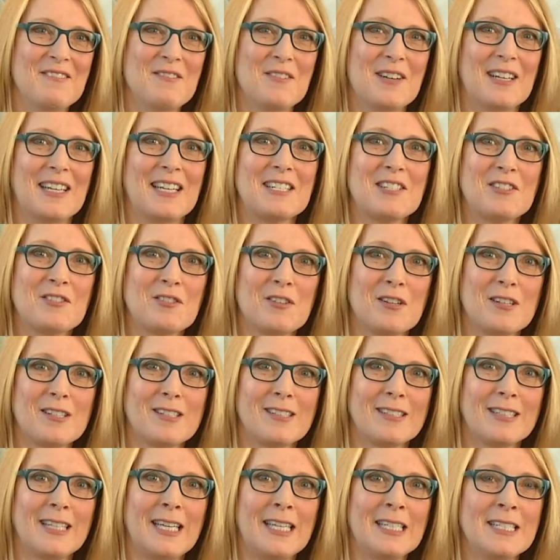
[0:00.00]
when I
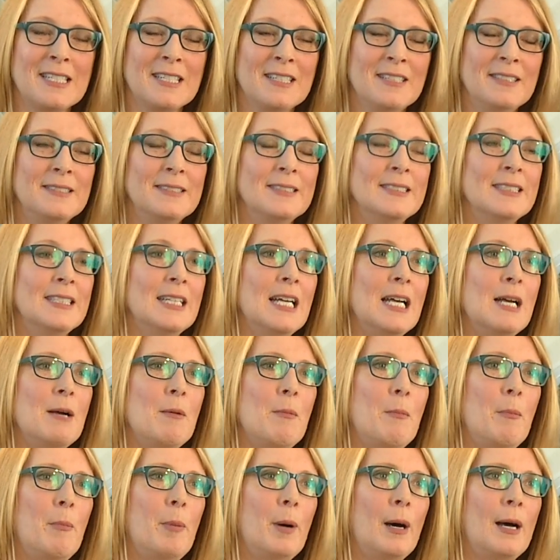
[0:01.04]
started that
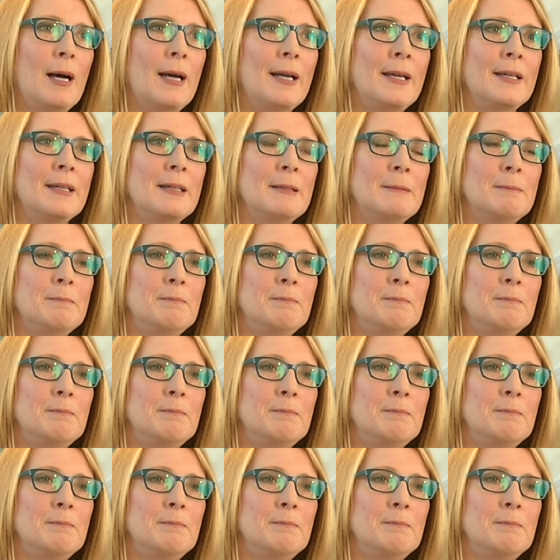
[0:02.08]
by